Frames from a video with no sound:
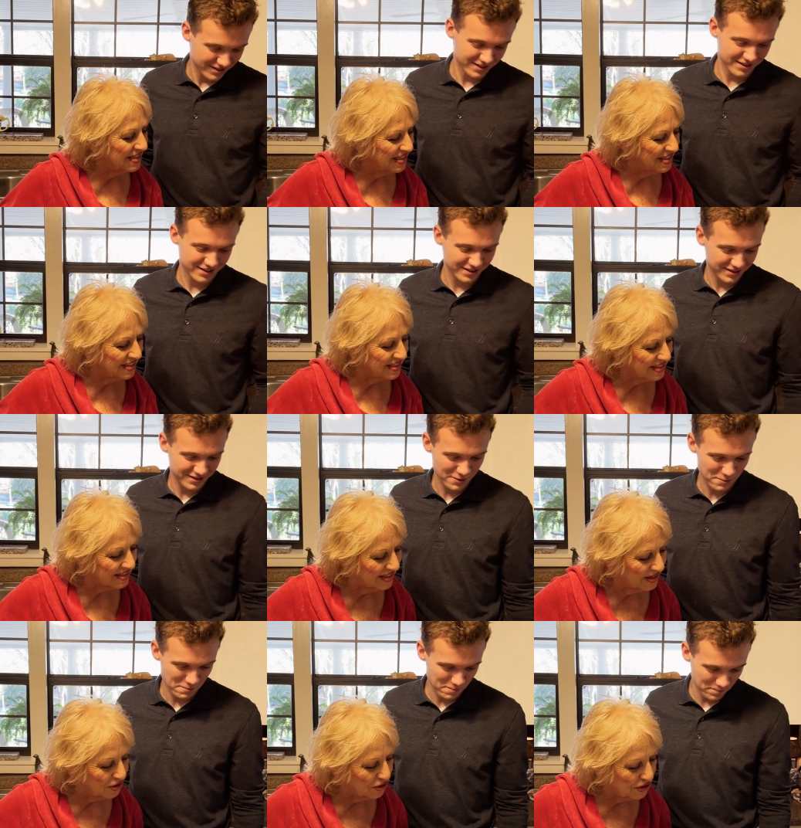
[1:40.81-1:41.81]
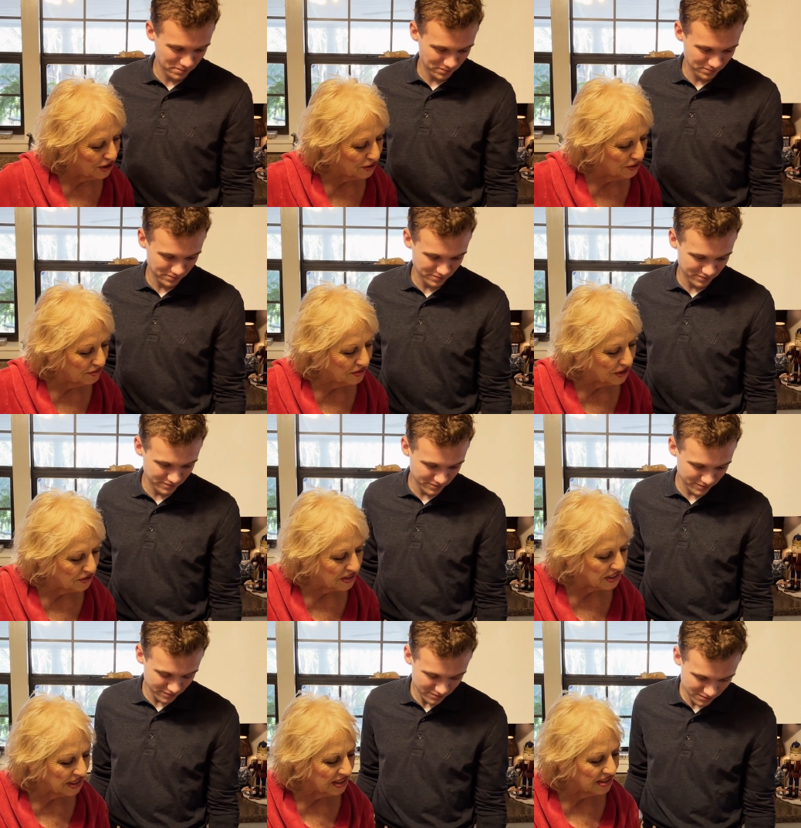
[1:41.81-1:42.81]
Speaker 1: it's, you do two
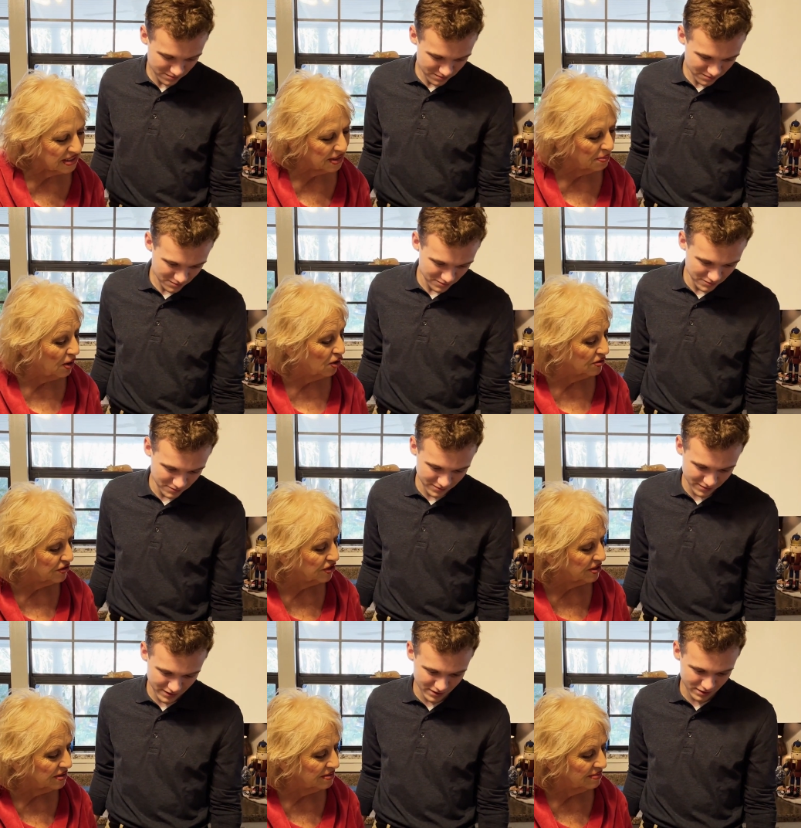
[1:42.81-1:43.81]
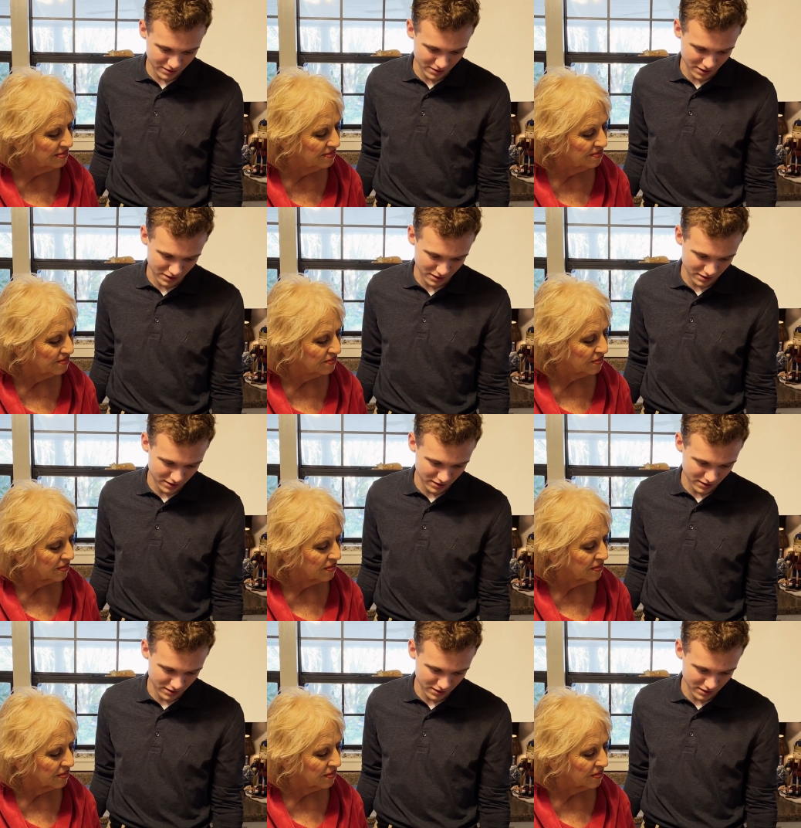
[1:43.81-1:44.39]
sticks of margarine. Uh-huh